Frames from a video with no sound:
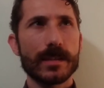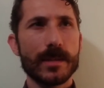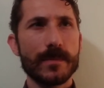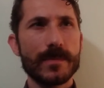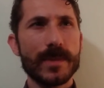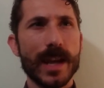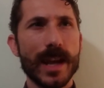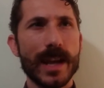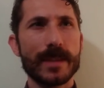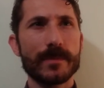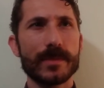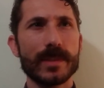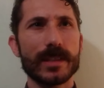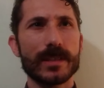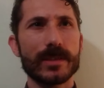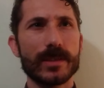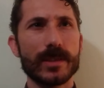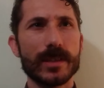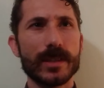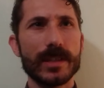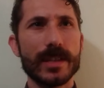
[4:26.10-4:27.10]
Sometimes
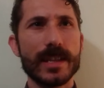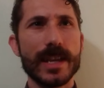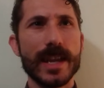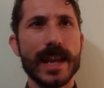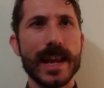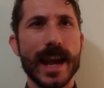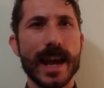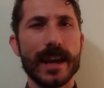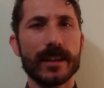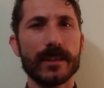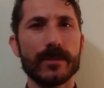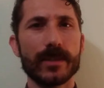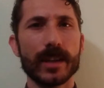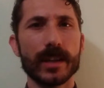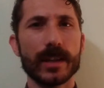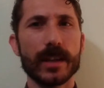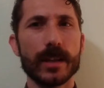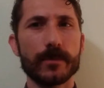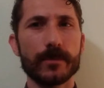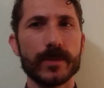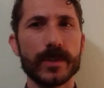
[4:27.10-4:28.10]
it's good to get out of
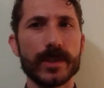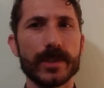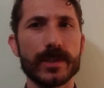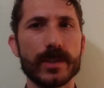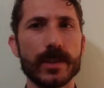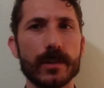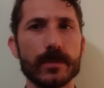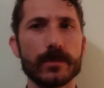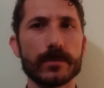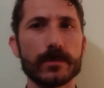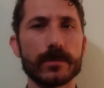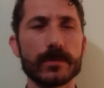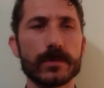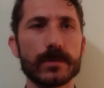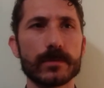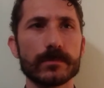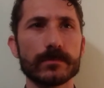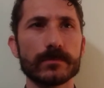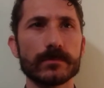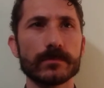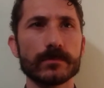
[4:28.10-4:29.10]
our comfort
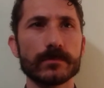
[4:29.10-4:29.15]
zones